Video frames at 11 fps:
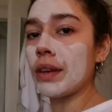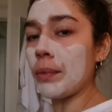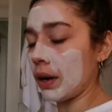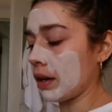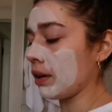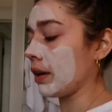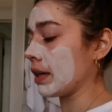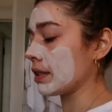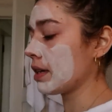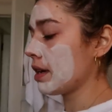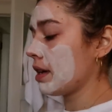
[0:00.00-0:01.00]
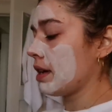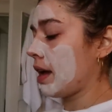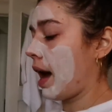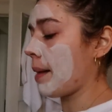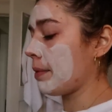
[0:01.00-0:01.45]
Good morning cuties.
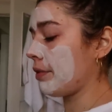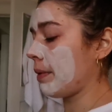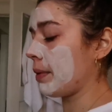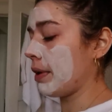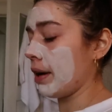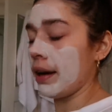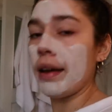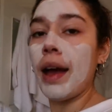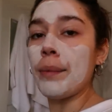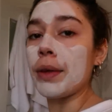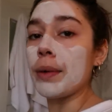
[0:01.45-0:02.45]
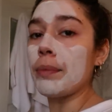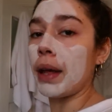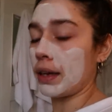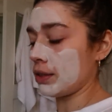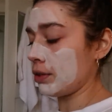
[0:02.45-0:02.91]
Happy February. Happy
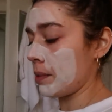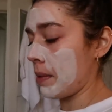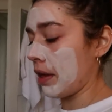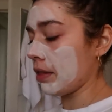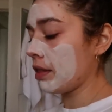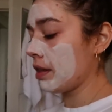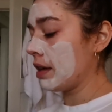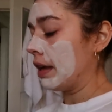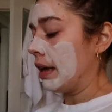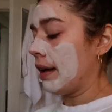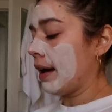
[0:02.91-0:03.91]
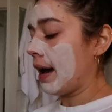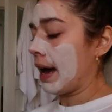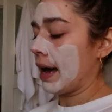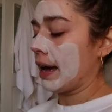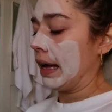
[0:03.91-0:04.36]
Black History Month.
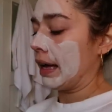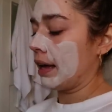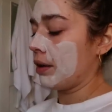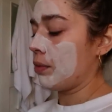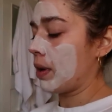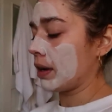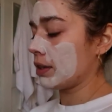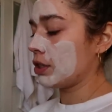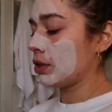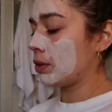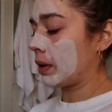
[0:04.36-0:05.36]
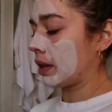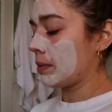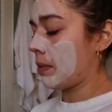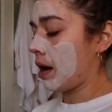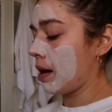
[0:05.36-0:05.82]
I wanted to
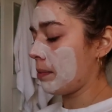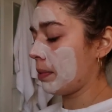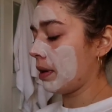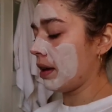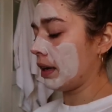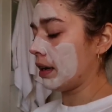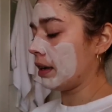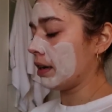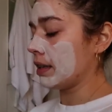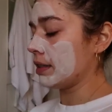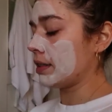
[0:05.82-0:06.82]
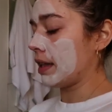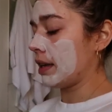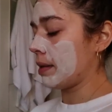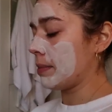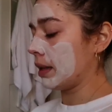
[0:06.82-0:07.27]
quickly pop in here and say
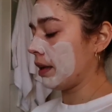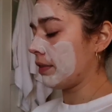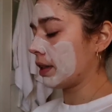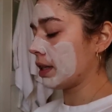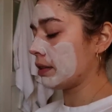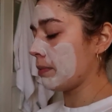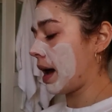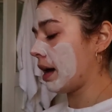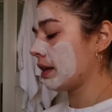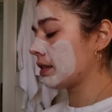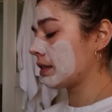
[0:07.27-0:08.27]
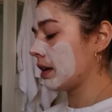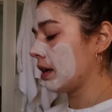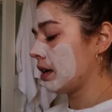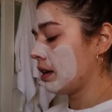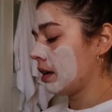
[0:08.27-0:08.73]
that I've been loving this mask
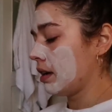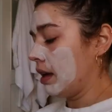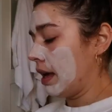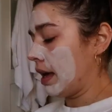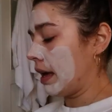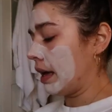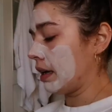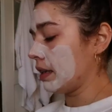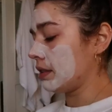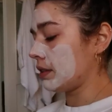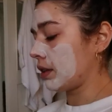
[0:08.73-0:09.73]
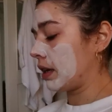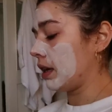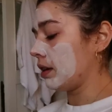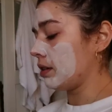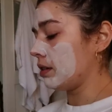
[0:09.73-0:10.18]
and it's the
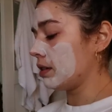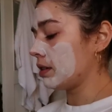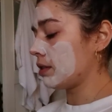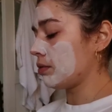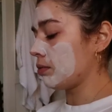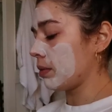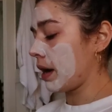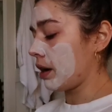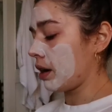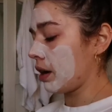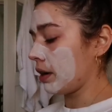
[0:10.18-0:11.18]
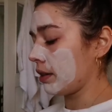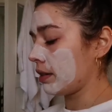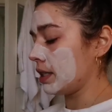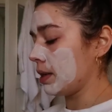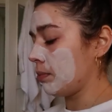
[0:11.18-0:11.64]
Kiehl's Rare
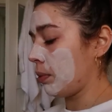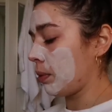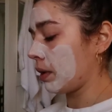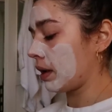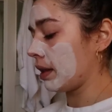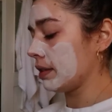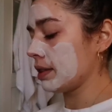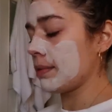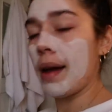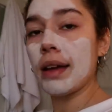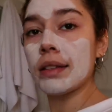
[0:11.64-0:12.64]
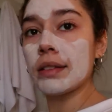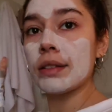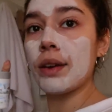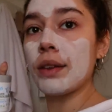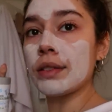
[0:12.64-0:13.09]
Earth Deep Pore Cleansing
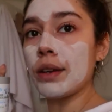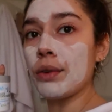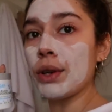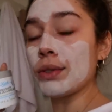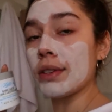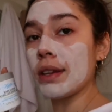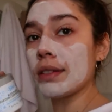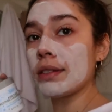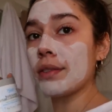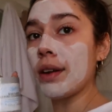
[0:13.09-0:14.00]
Mask. Has anyone used this?